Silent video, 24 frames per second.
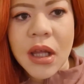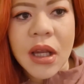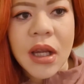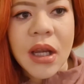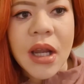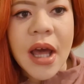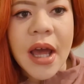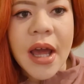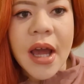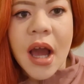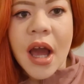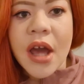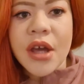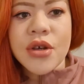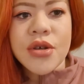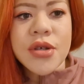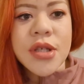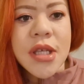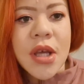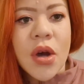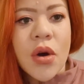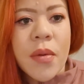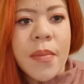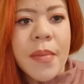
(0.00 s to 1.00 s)
Like I
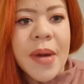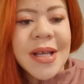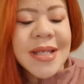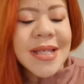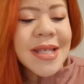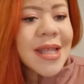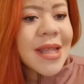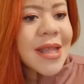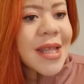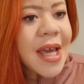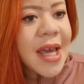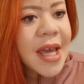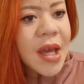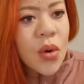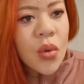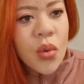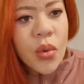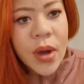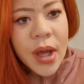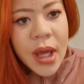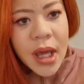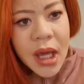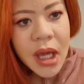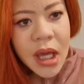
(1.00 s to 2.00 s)
use it on my
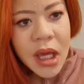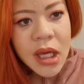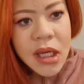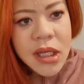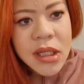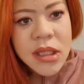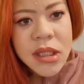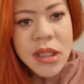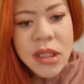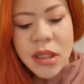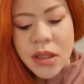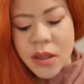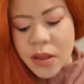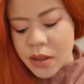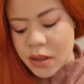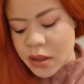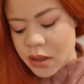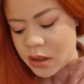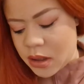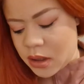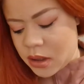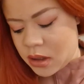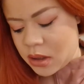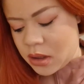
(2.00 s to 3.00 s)
synthetic wigs.
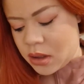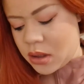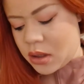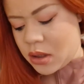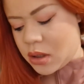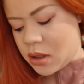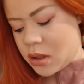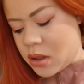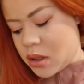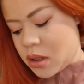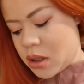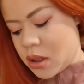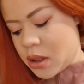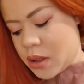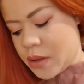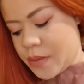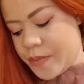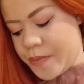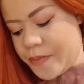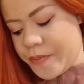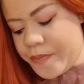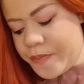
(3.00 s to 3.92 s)
I